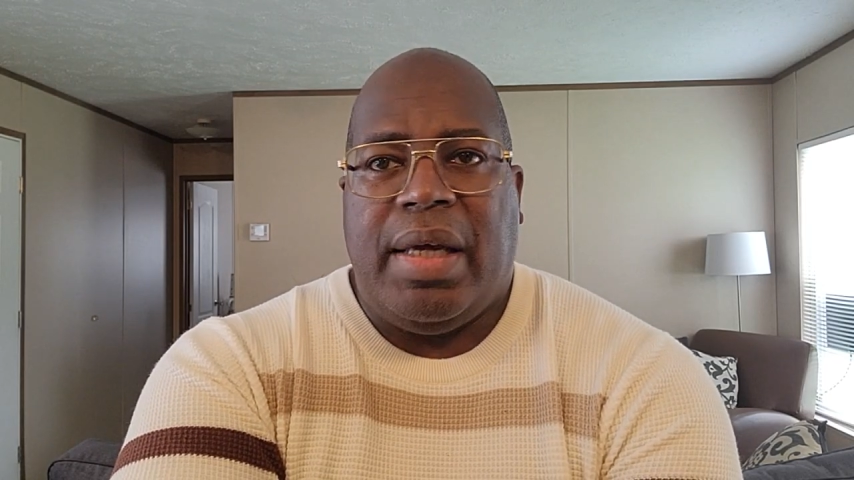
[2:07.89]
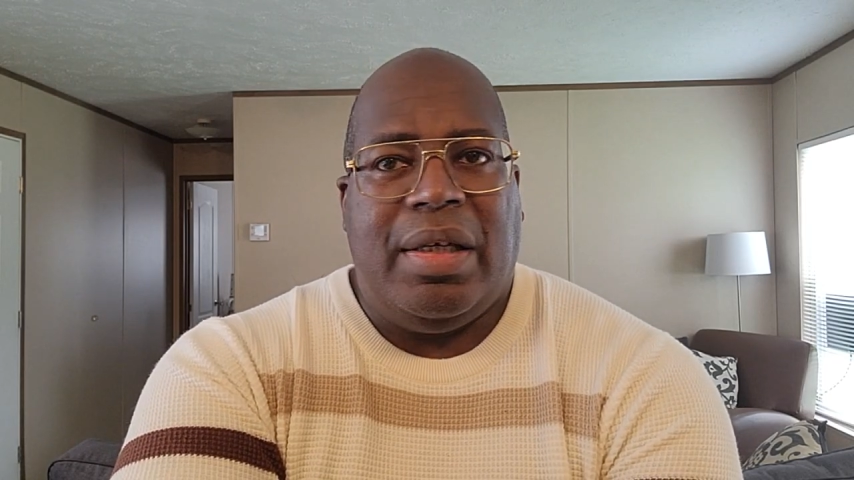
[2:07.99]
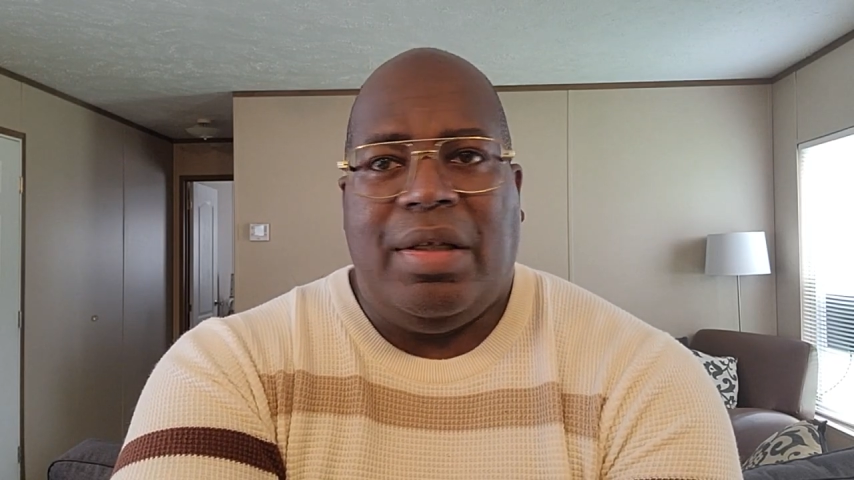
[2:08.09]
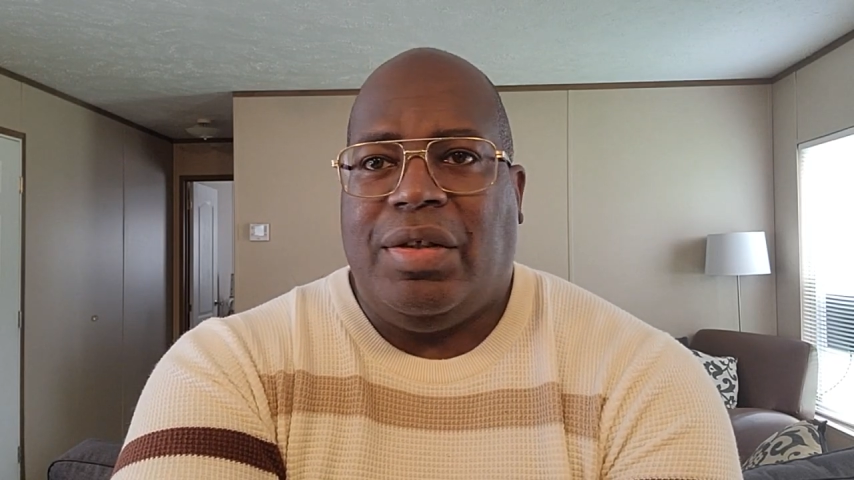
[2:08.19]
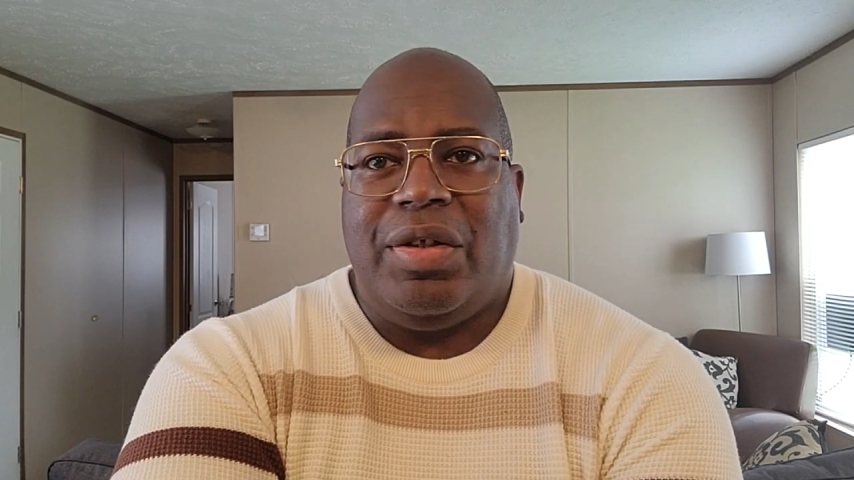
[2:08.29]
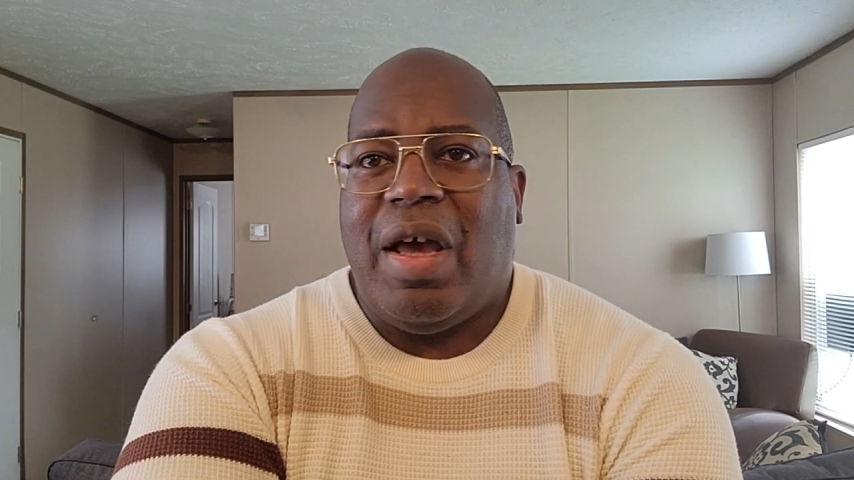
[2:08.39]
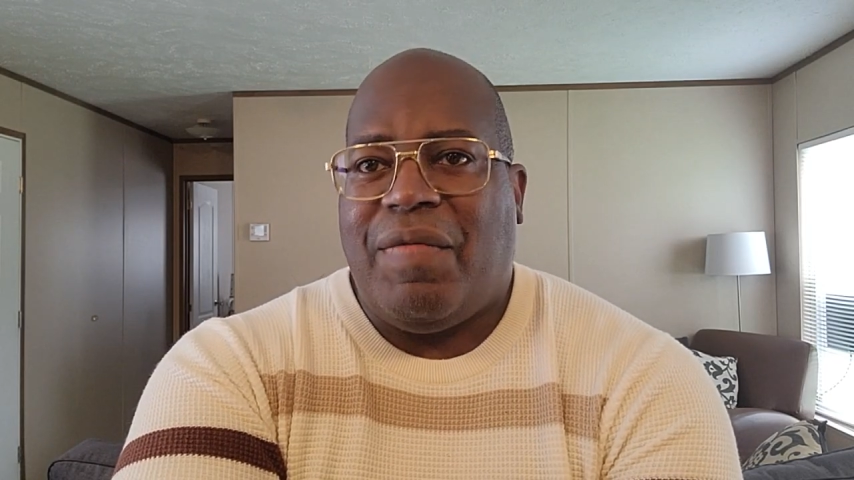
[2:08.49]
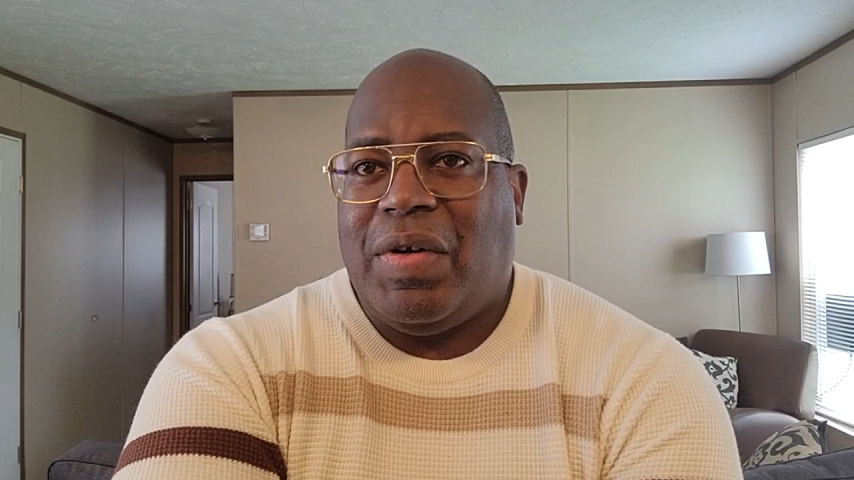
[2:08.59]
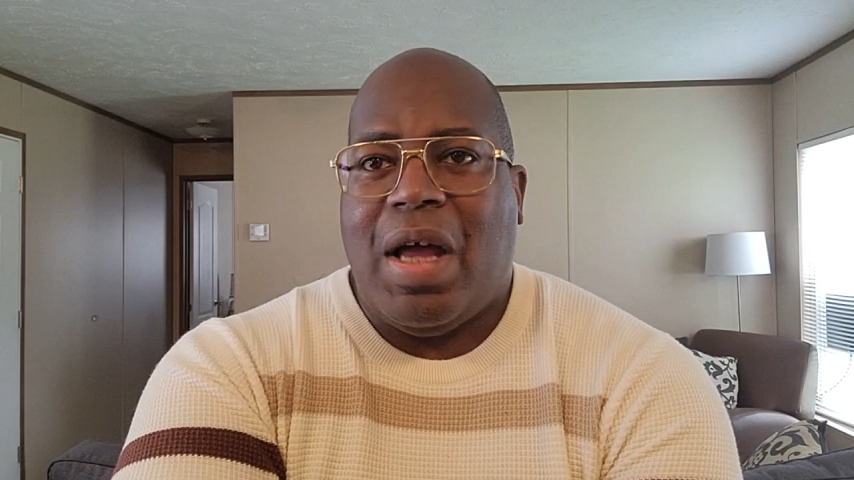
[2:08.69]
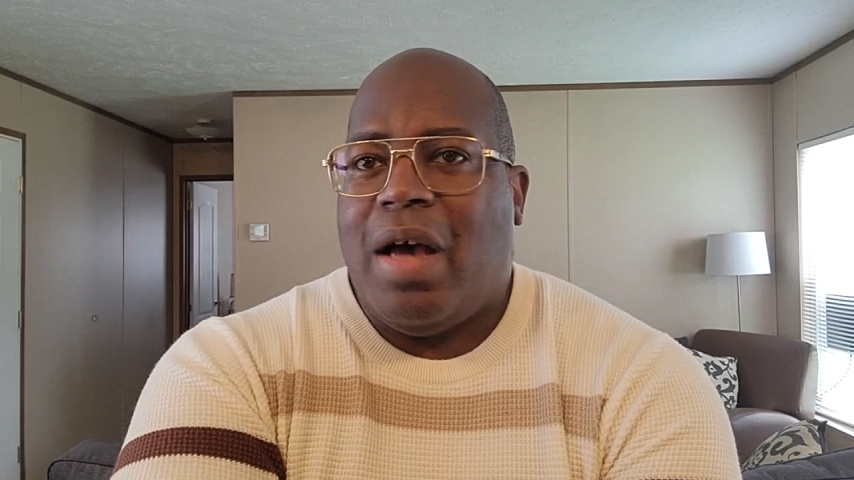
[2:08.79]
he's
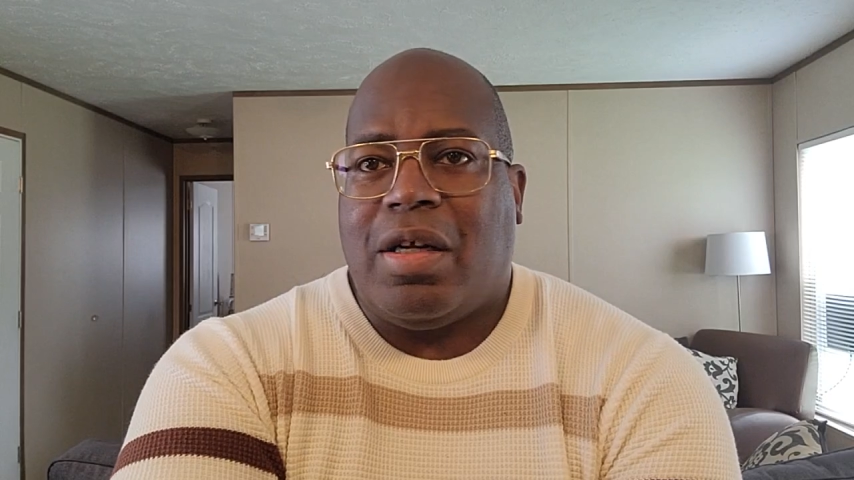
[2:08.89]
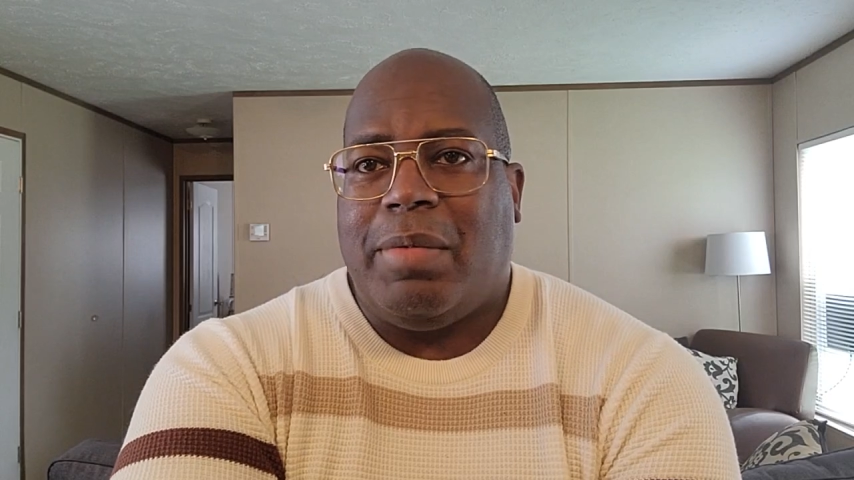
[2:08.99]
definitely not going